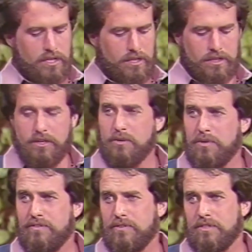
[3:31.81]
and Larry
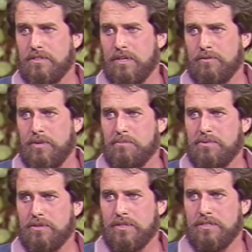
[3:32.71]
Weaver and, and Ray
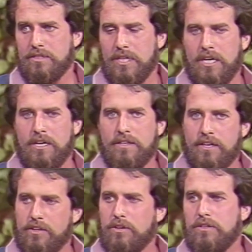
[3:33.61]
Perkins. Dan Perkins, right?
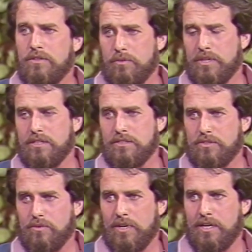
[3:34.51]
They know the New England
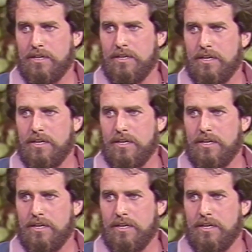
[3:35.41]
squad.